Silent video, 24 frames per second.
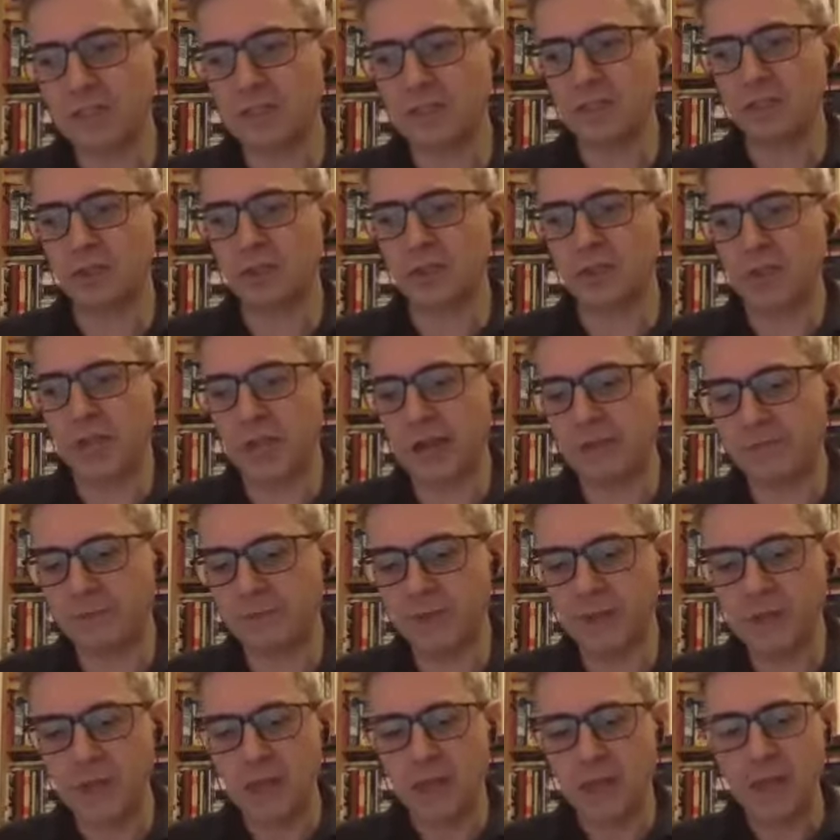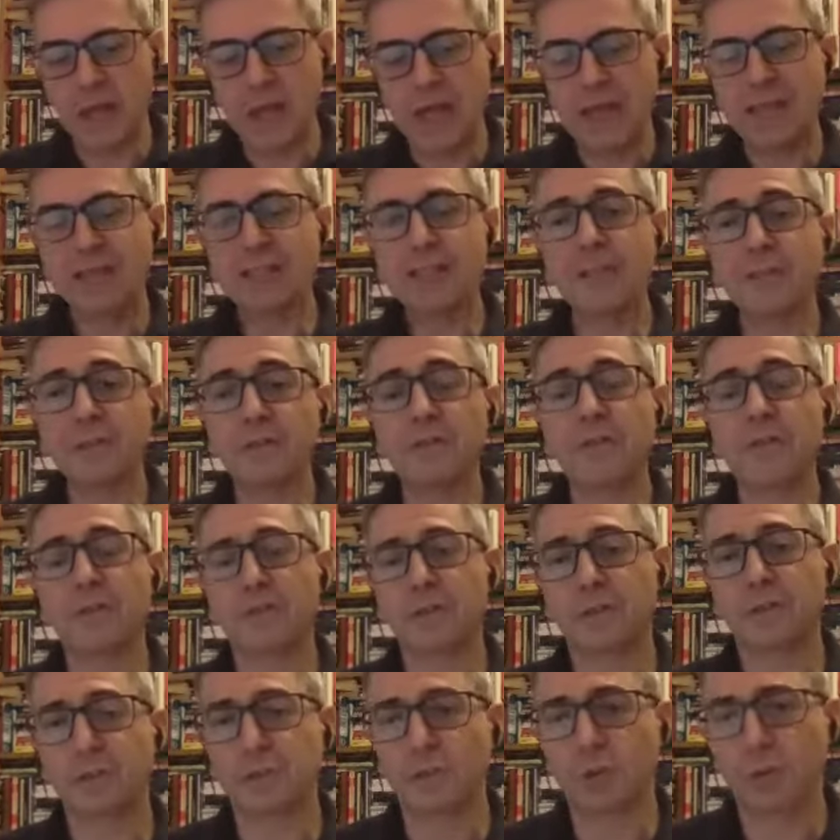to have a
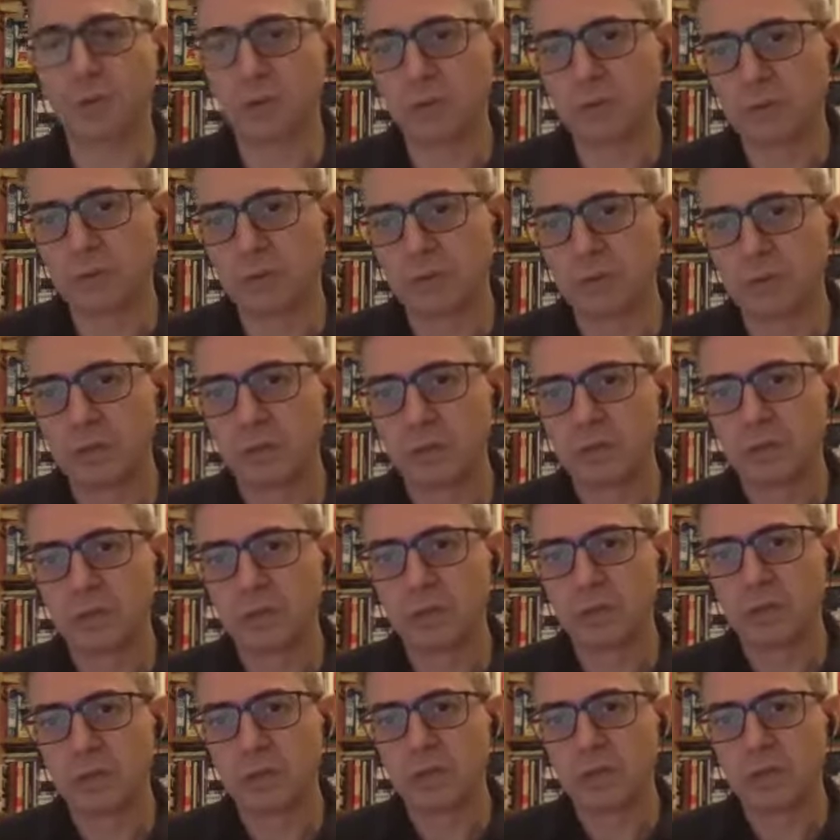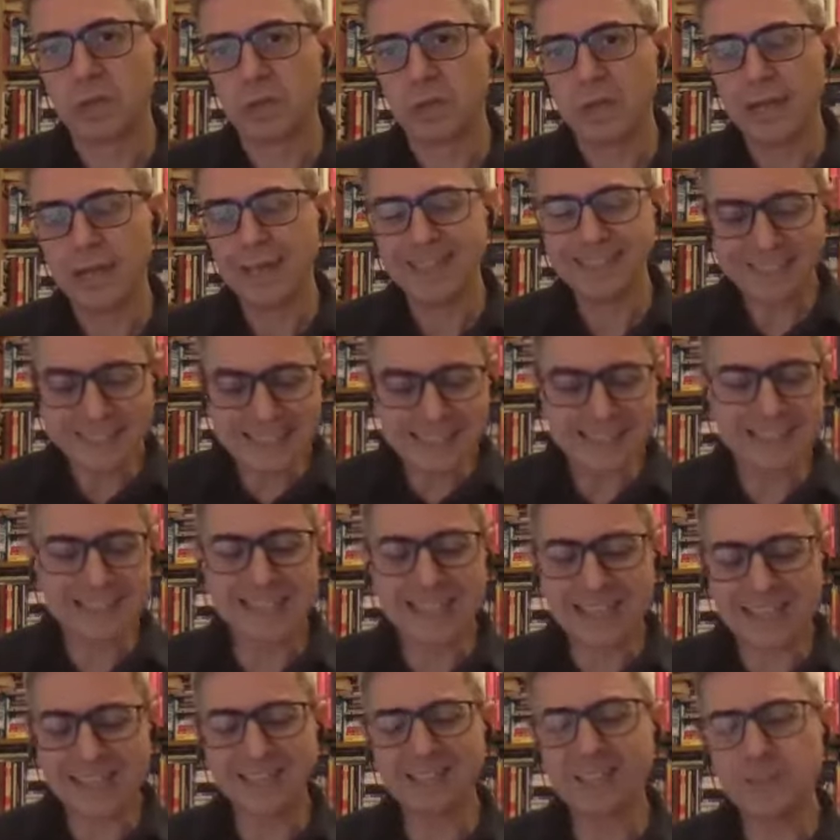different role. And this
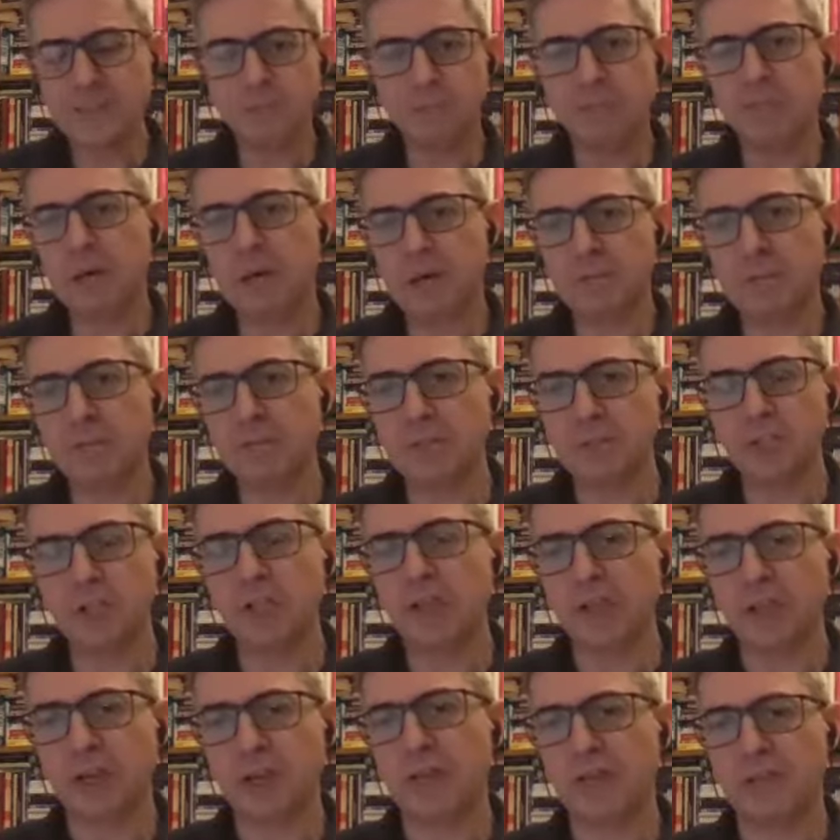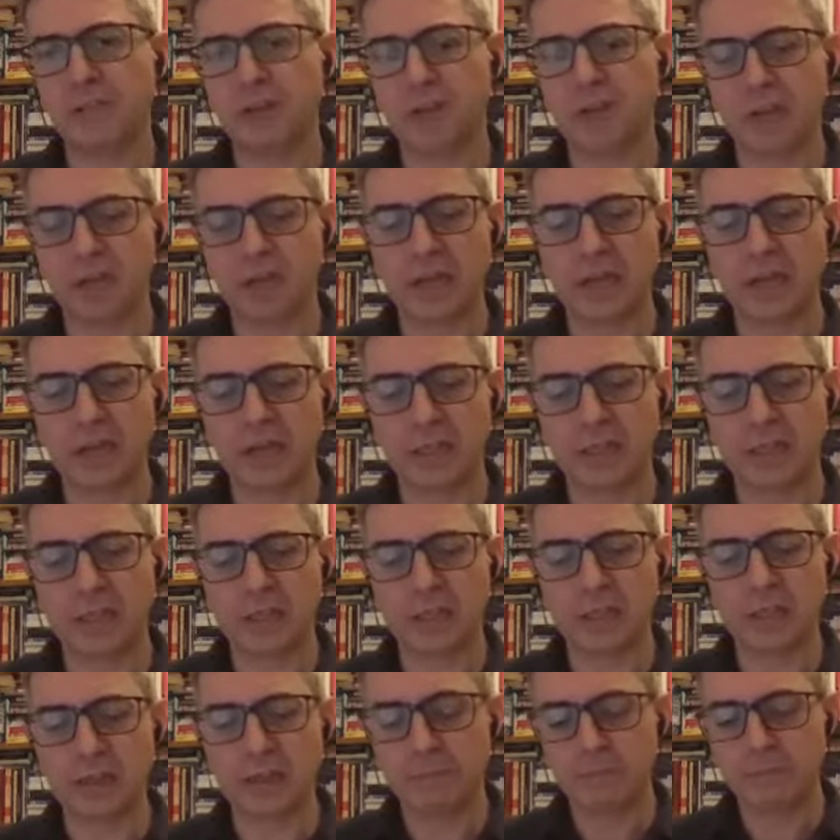kind of publishing, I think, it's
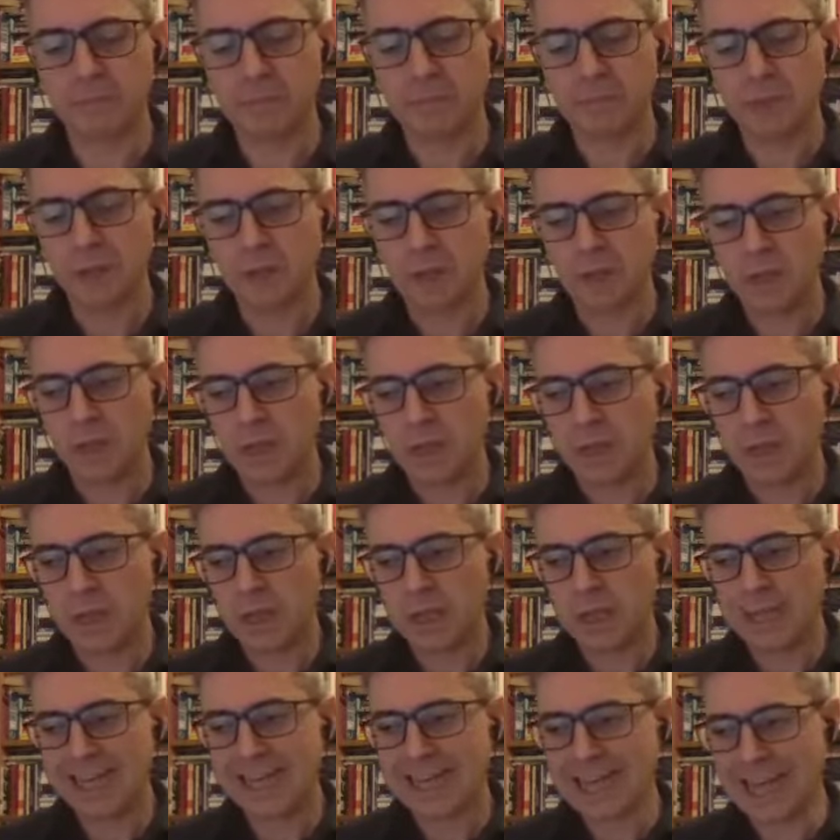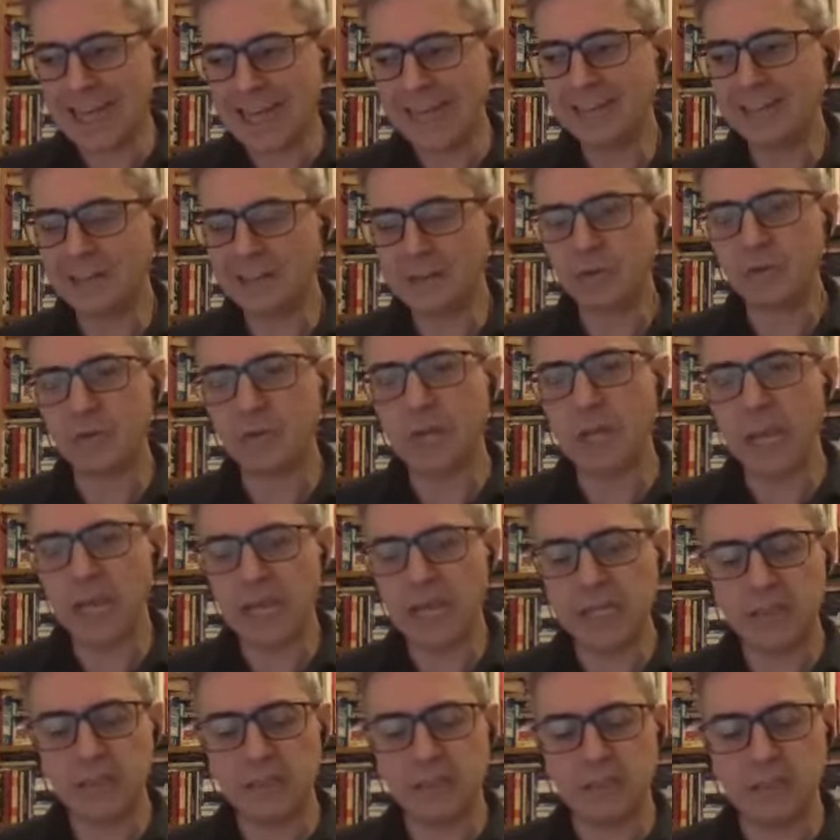can
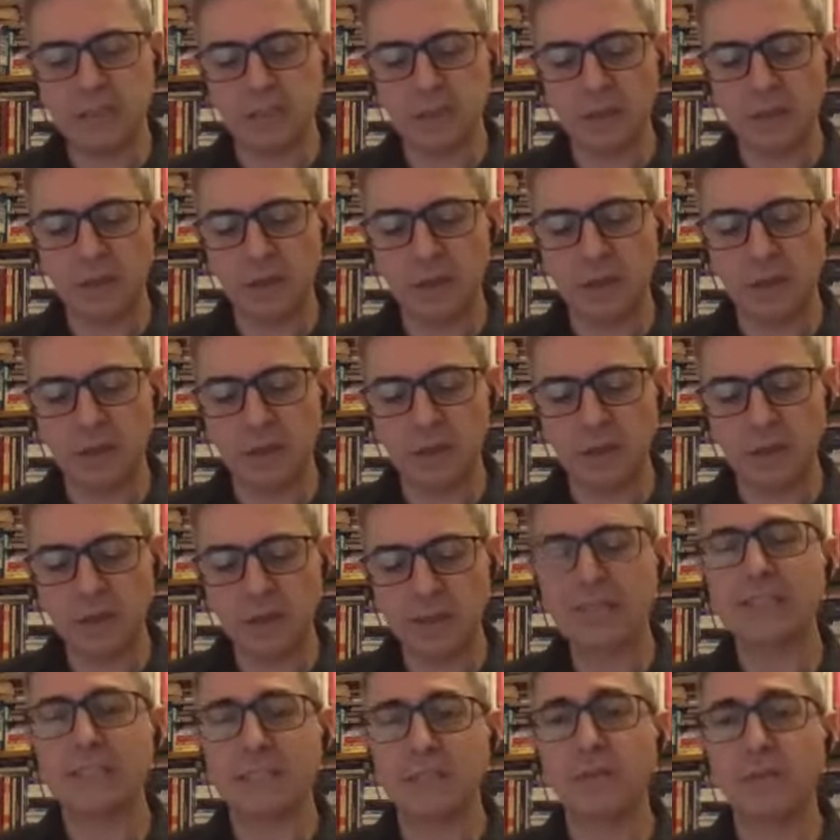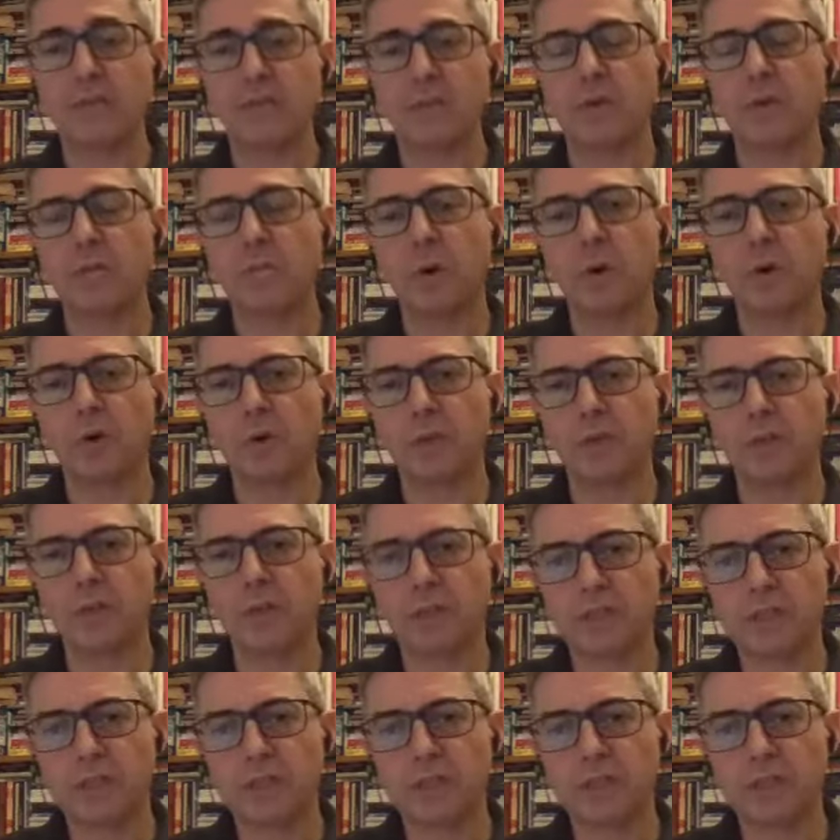create these different models.